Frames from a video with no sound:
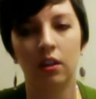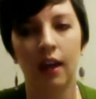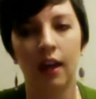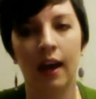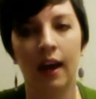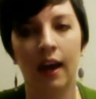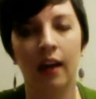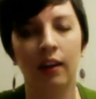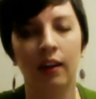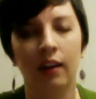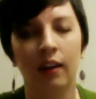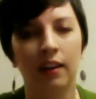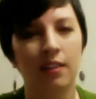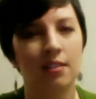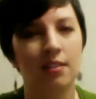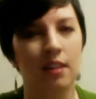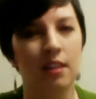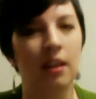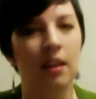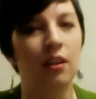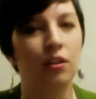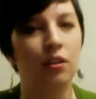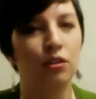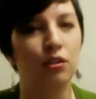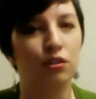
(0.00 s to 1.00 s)
Alex
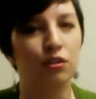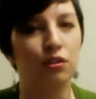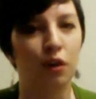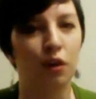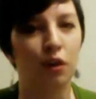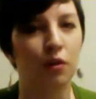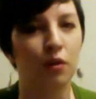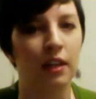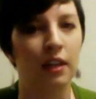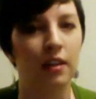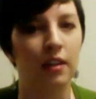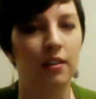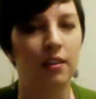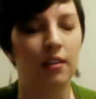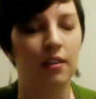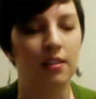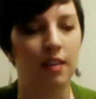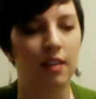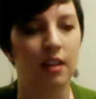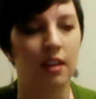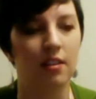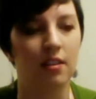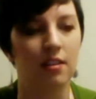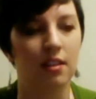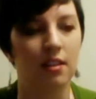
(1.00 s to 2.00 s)
in Jody, in the
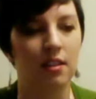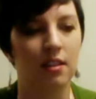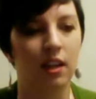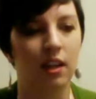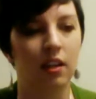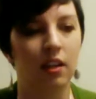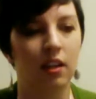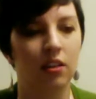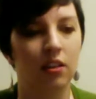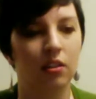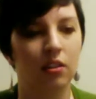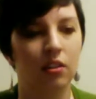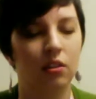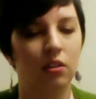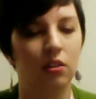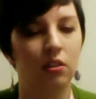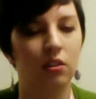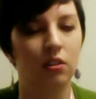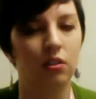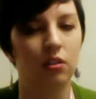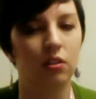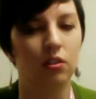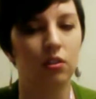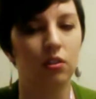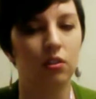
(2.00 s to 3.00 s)
sense that
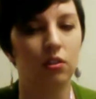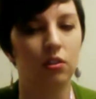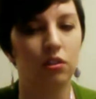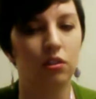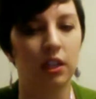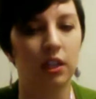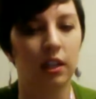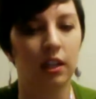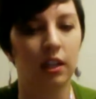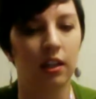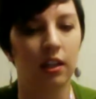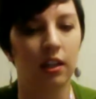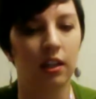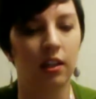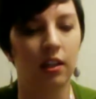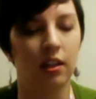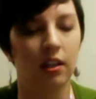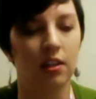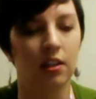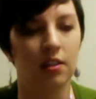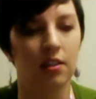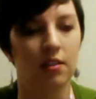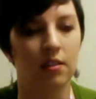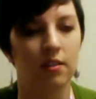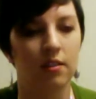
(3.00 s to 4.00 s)
she
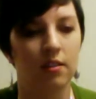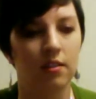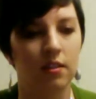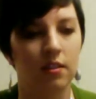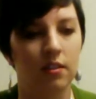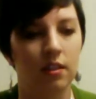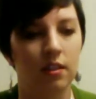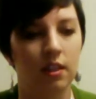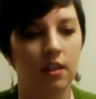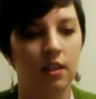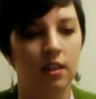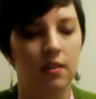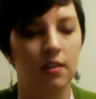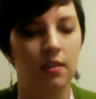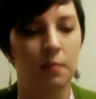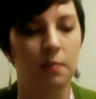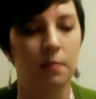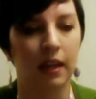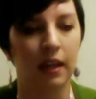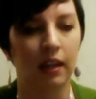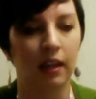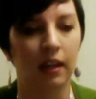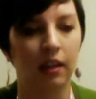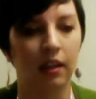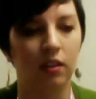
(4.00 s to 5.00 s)
is
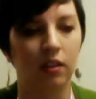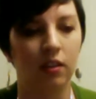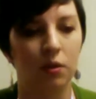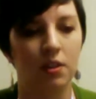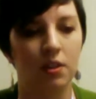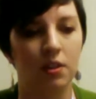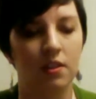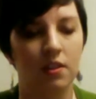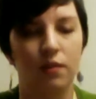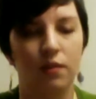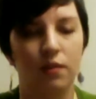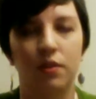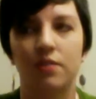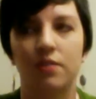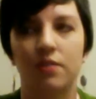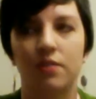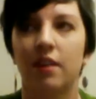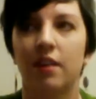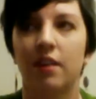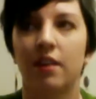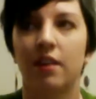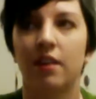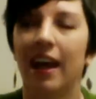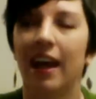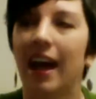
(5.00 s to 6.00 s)
making choices for
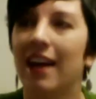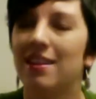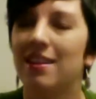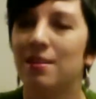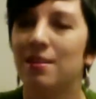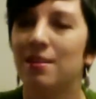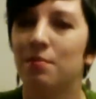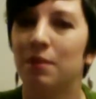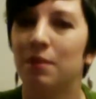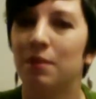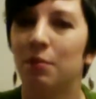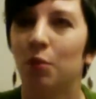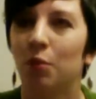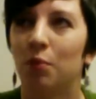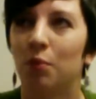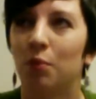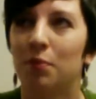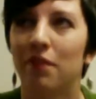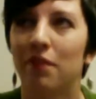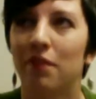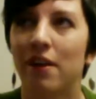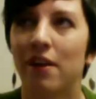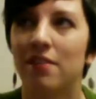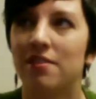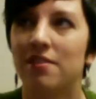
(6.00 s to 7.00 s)
herself. And I had something more
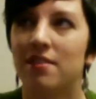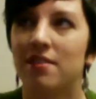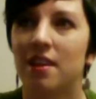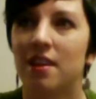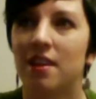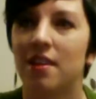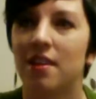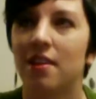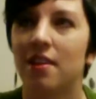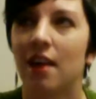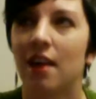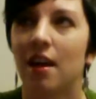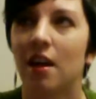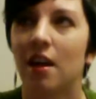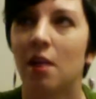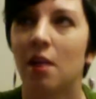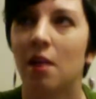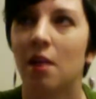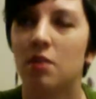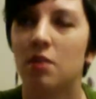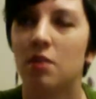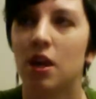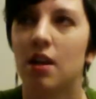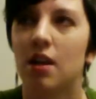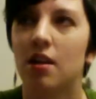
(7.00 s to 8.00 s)
profound to say than that, and I'm
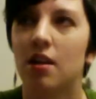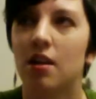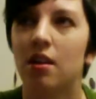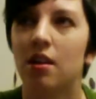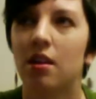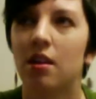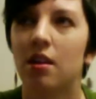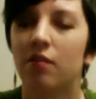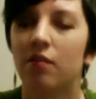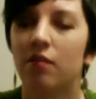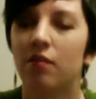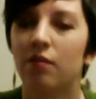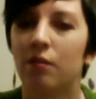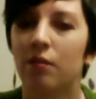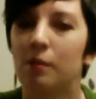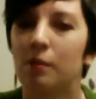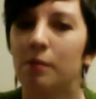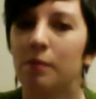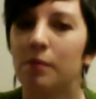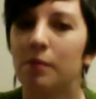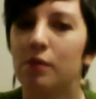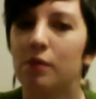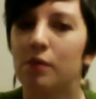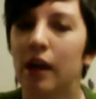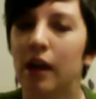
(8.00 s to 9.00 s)
trying to
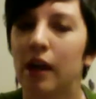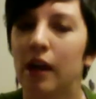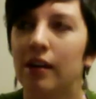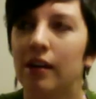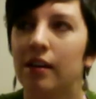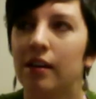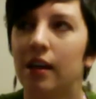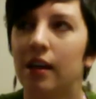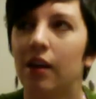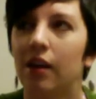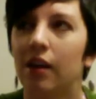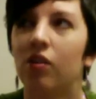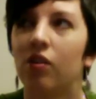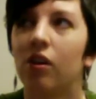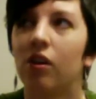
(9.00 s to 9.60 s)
track it down.